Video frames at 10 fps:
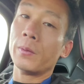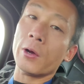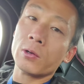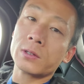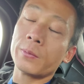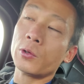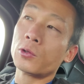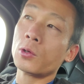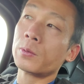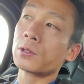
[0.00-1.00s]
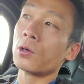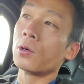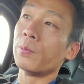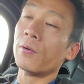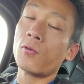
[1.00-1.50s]
Hey, what's up, YouTube?
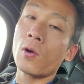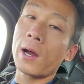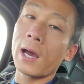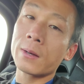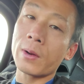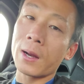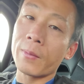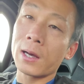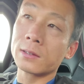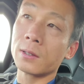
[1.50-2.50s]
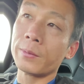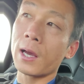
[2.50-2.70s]
So before I had my Mazda